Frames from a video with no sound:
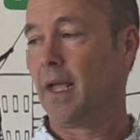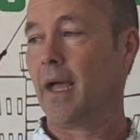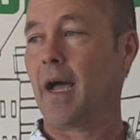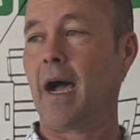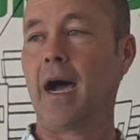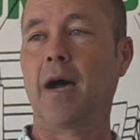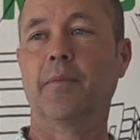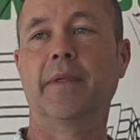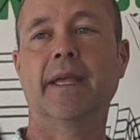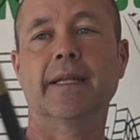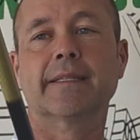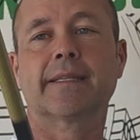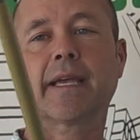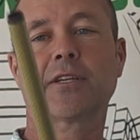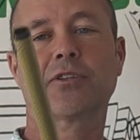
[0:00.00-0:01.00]
The end
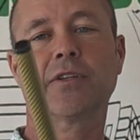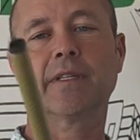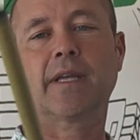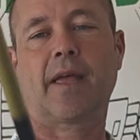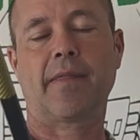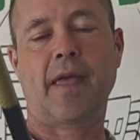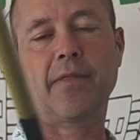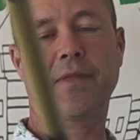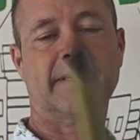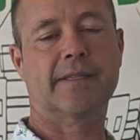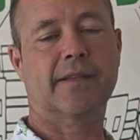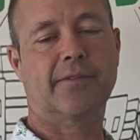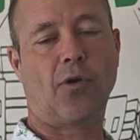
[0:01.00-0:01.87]
sections on that, this is